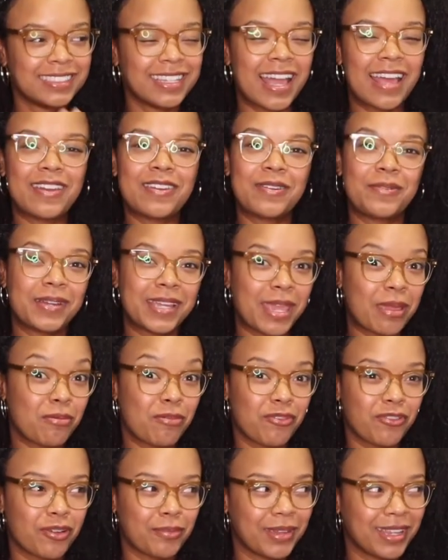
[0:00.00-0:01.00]
I don't know what
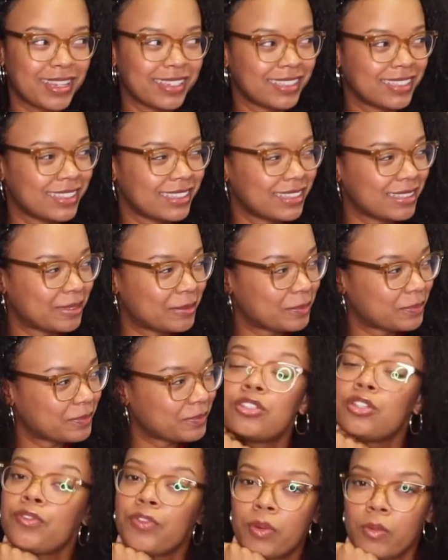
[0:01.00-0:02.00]
came over me.
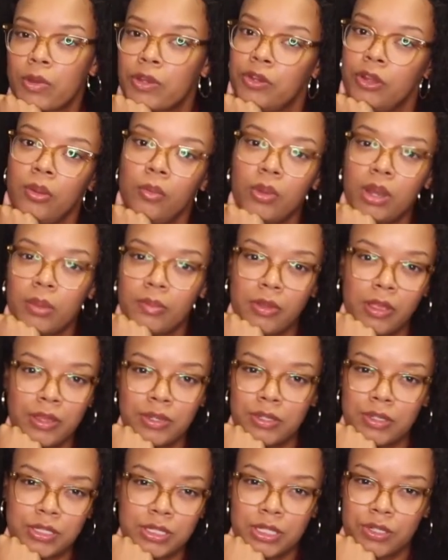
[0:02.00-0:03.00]
So if you're wondering where
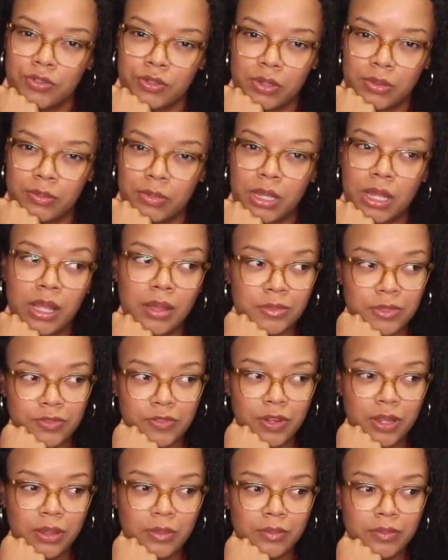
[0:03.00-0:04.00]
imposter syndrome comes
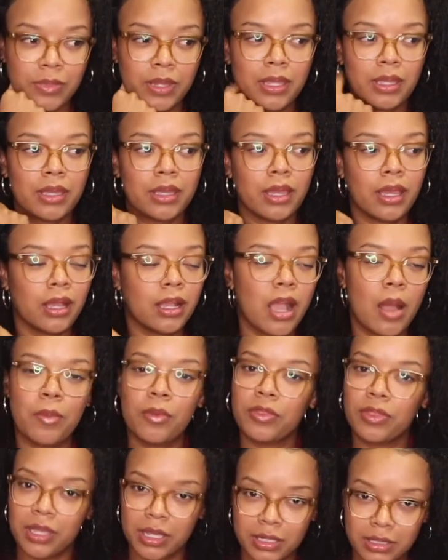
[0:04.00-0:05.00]
from, a
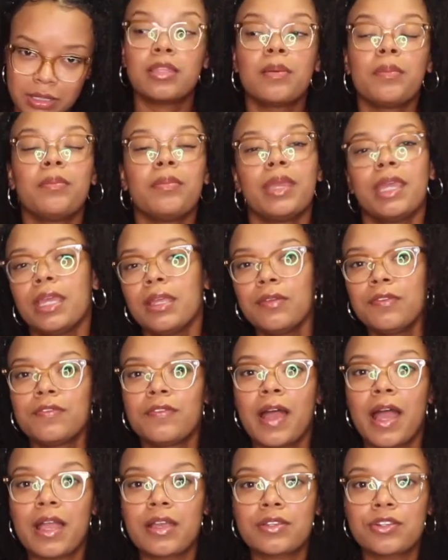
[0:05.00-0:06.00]
couple things. The main
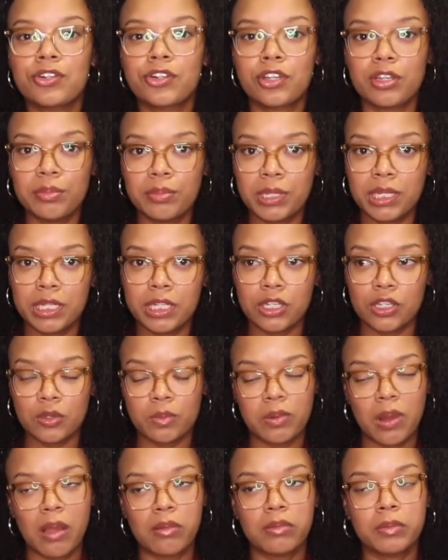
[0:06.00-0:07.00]
factor could be that
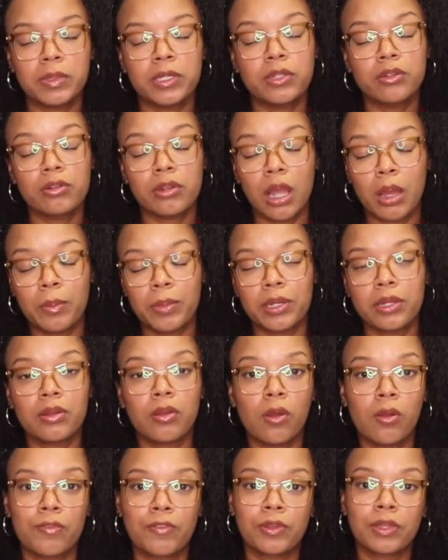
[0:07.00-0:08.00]
you probably grew up in
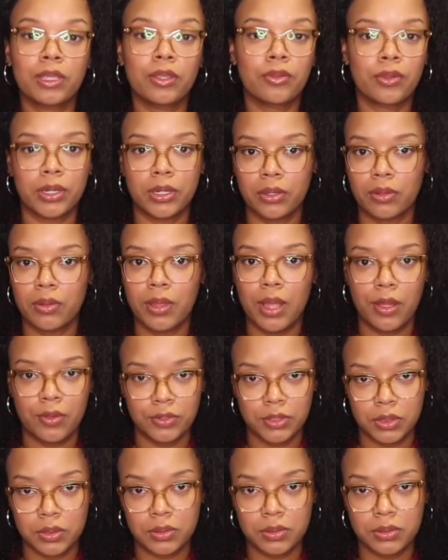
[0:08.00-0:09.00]
an overly critical
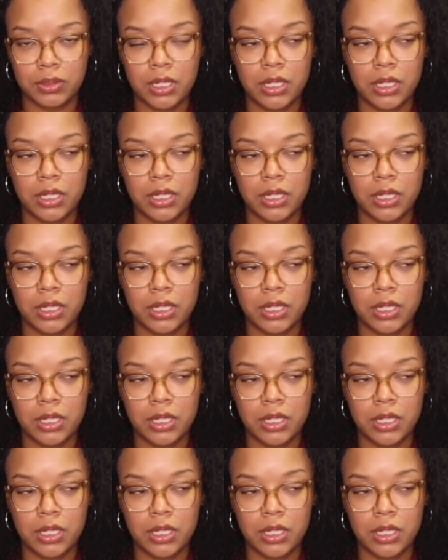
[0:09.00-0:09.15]
household.